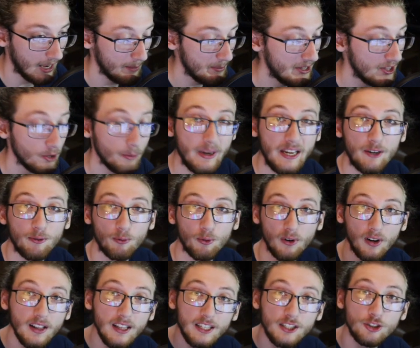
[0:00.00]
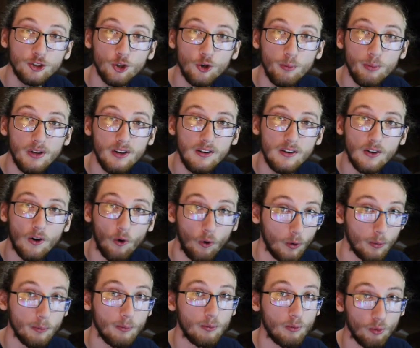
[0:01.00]
I'm either being really stupid
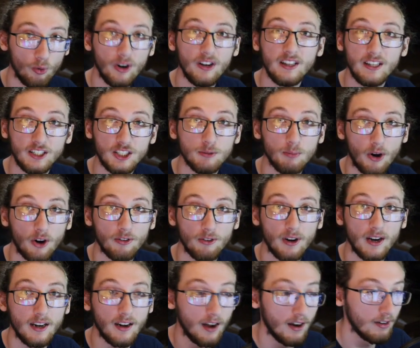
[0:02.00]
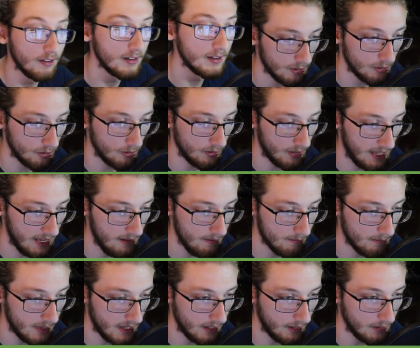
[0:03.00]
or really smart right now. So that
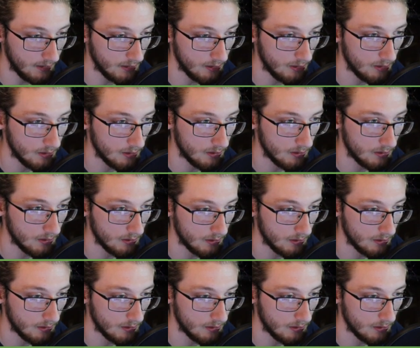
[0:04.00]
means